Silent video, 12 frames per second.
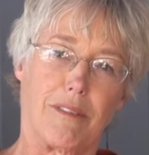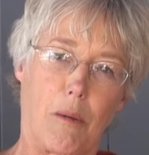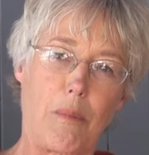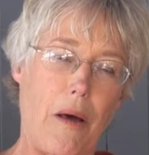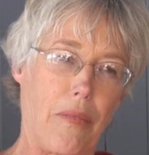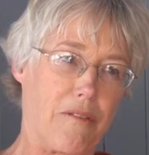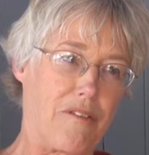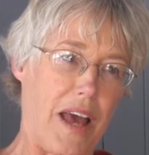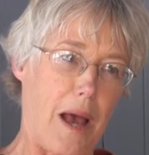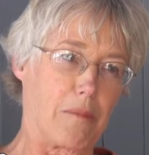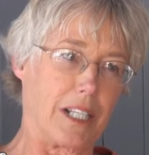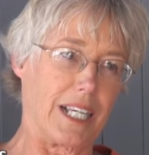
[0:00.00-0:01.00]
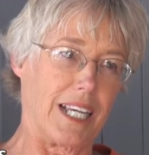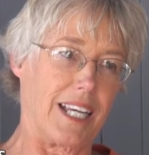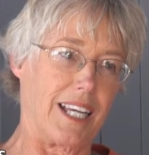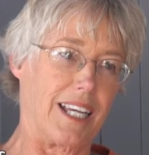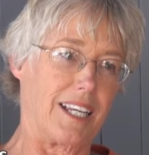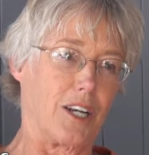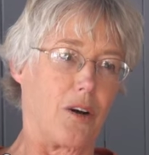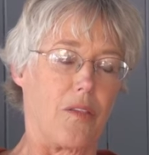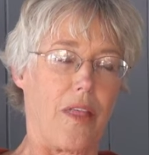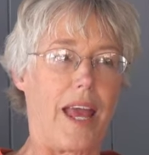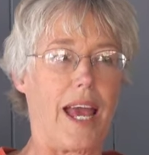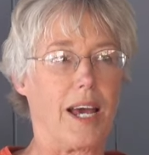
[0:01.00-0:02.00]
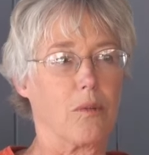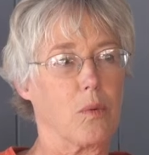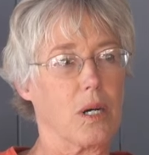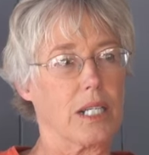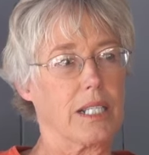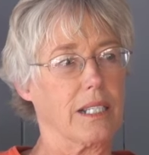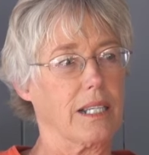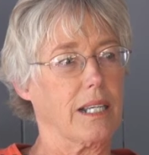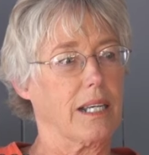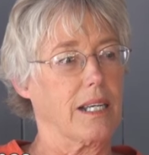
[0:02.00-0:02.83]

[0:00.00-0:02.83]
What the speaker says: about the family, you know, and they had one,